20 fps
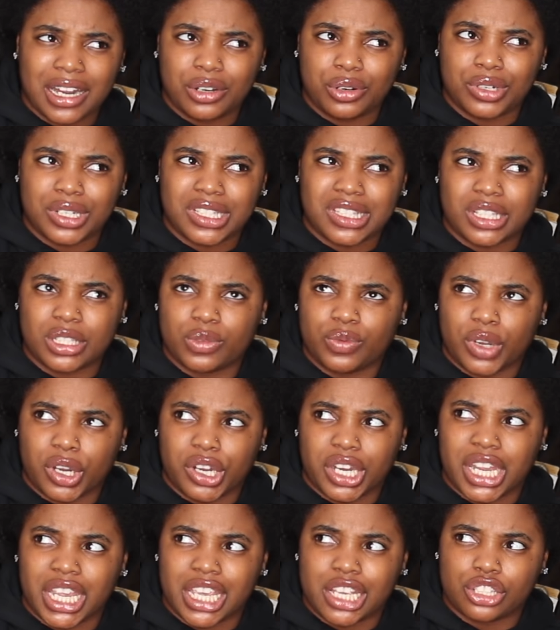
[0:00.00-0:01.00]
I noticed this
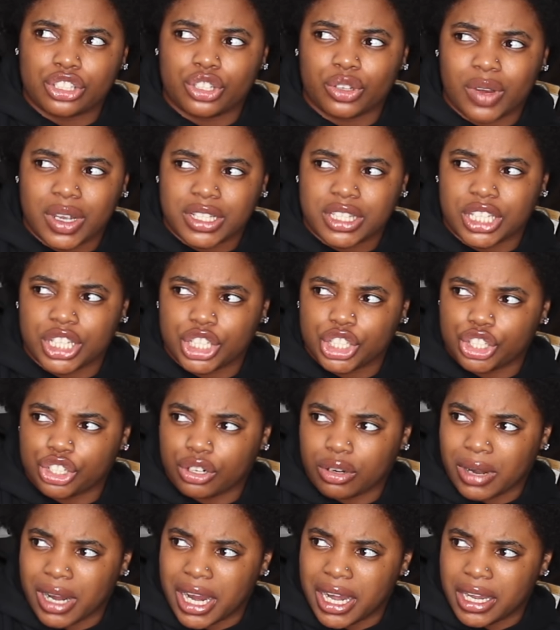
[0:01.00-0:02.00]
very interesting
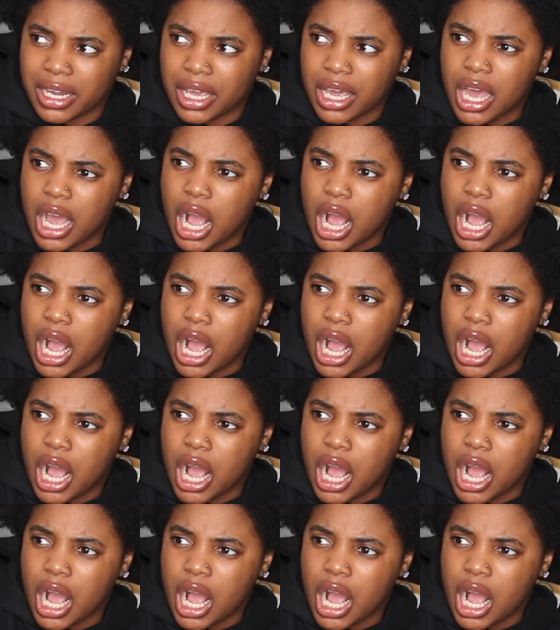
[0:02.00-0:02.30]
trend